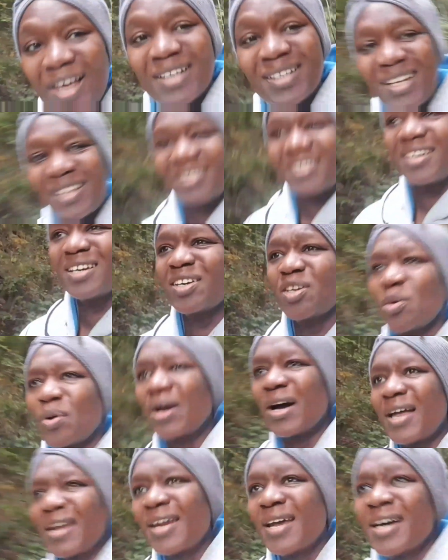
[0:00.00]
I think you
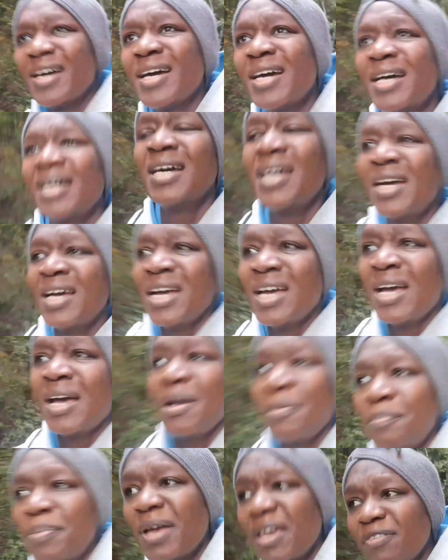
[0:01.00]
can
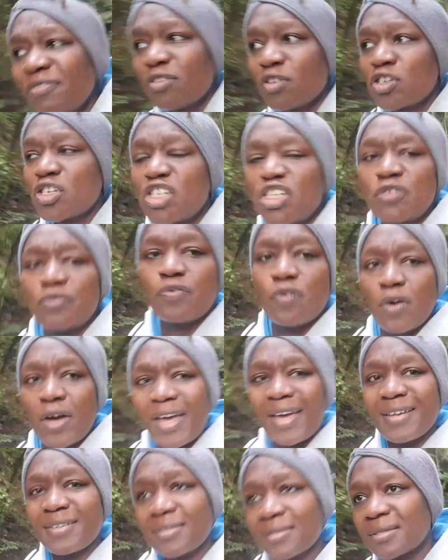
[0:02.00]
pay for
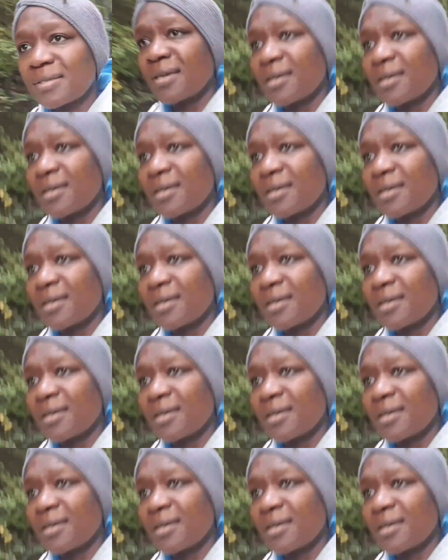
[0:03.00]
G4S.